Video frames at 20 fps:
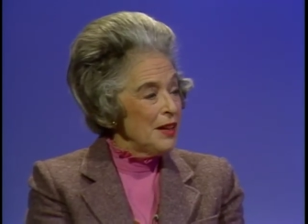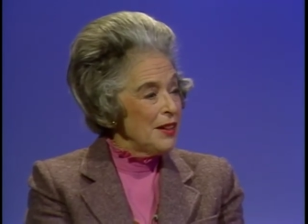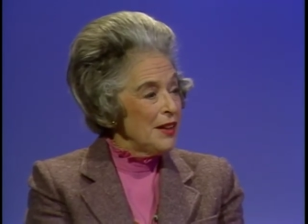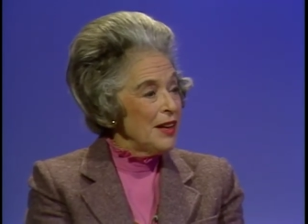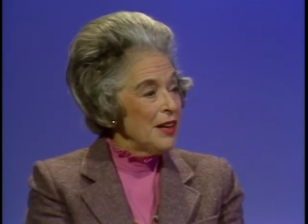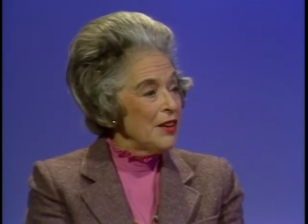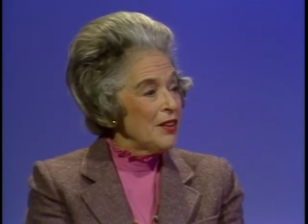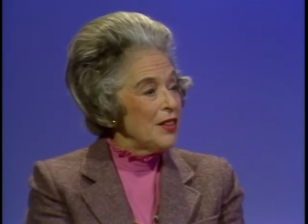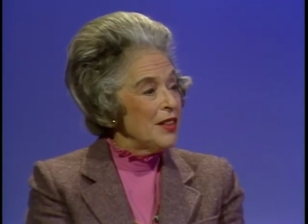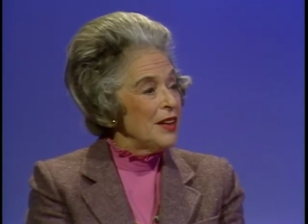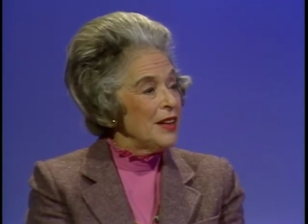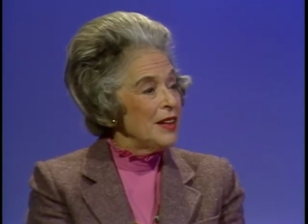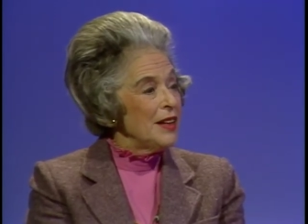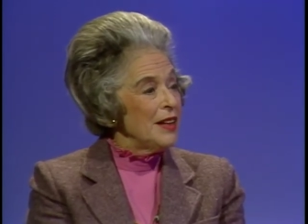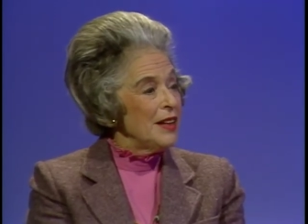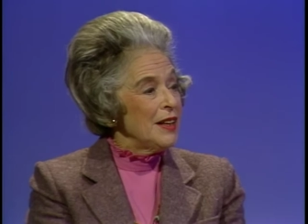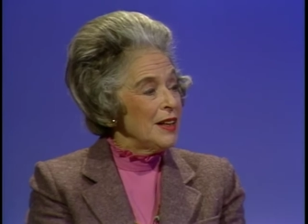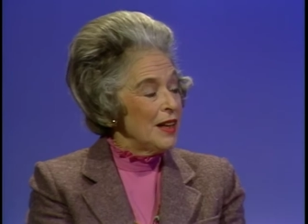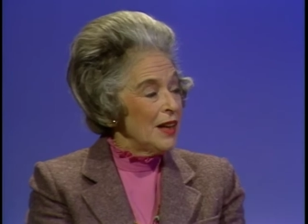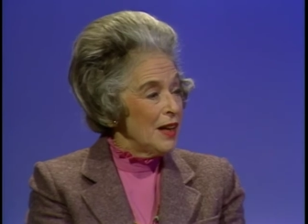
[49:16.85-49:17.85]
They're
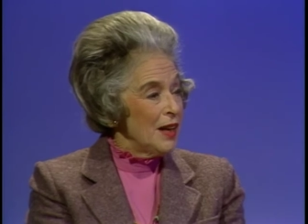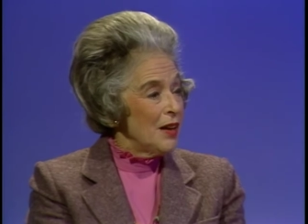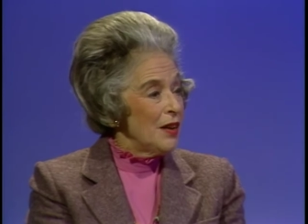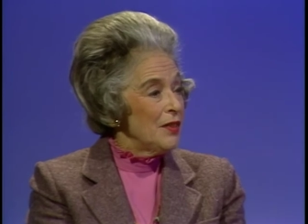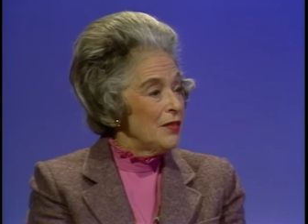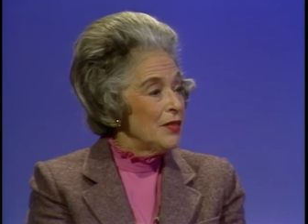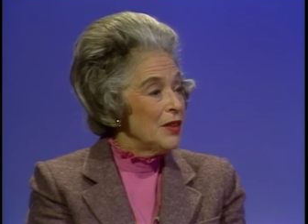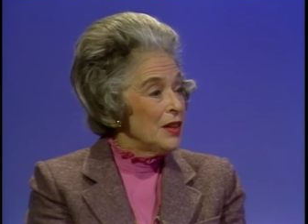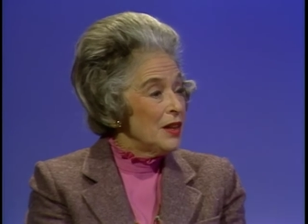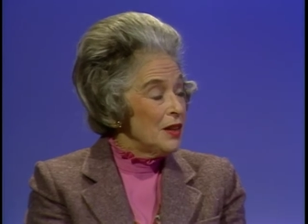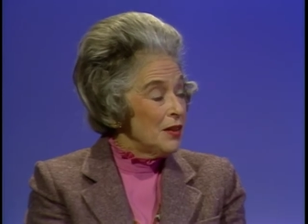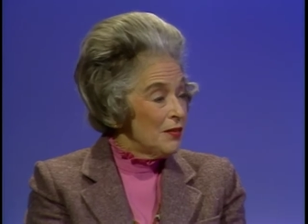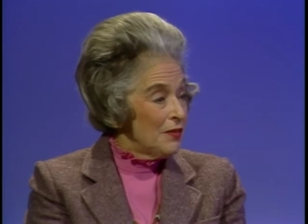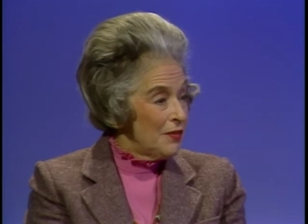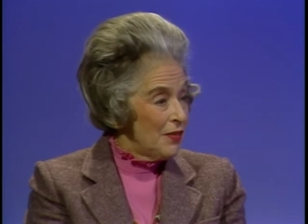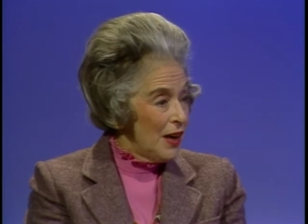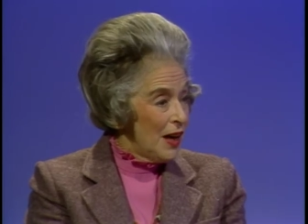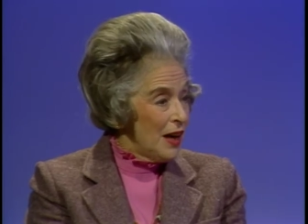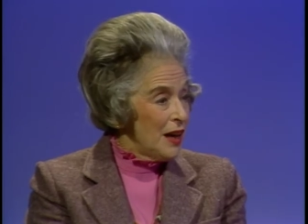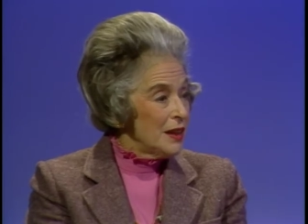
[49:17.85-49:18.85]
thinking of
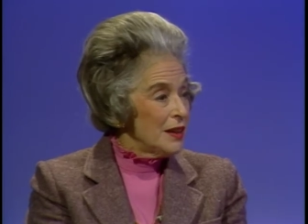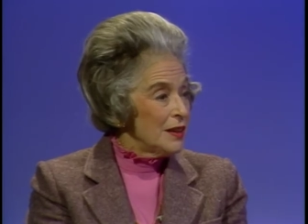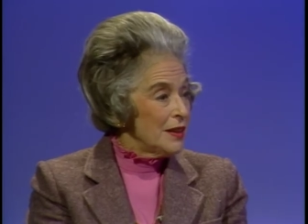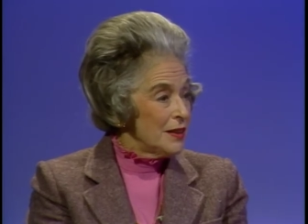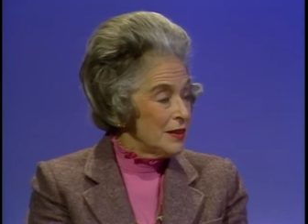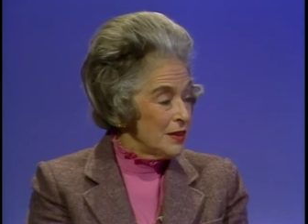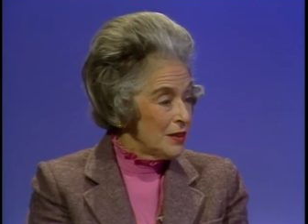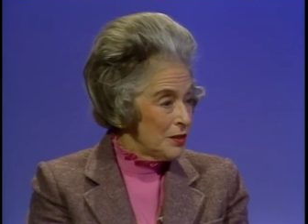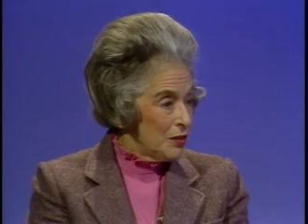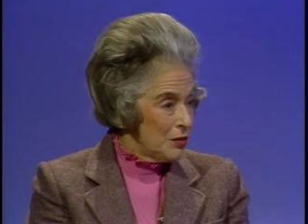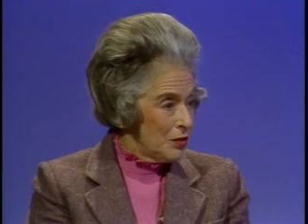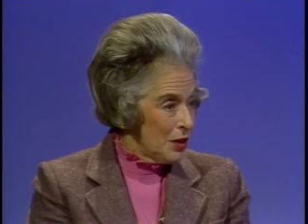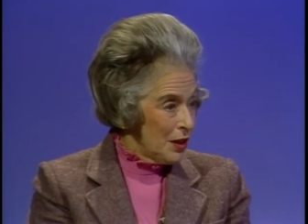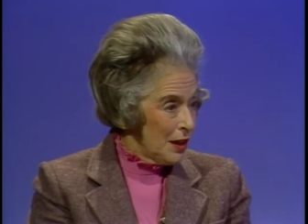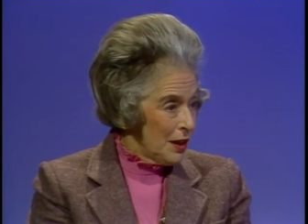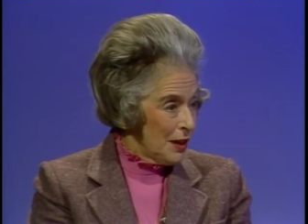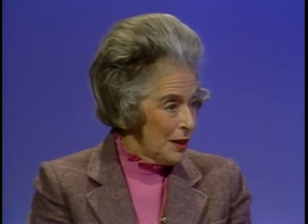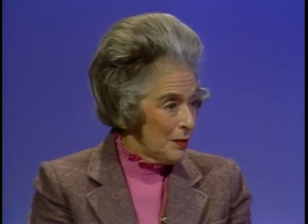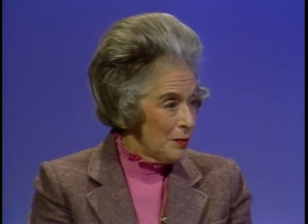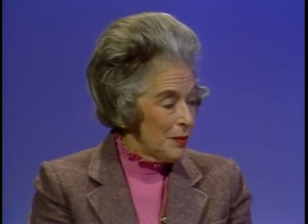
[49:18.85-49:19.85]
violent
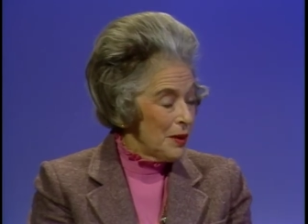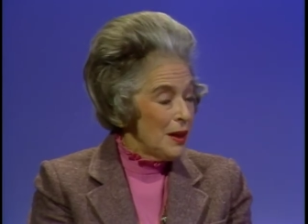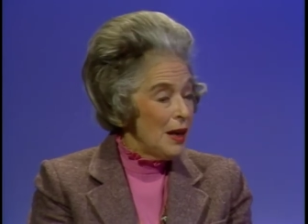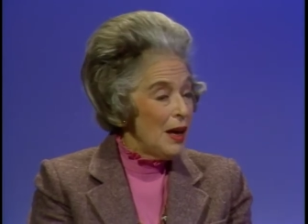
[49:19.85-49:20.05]
crime.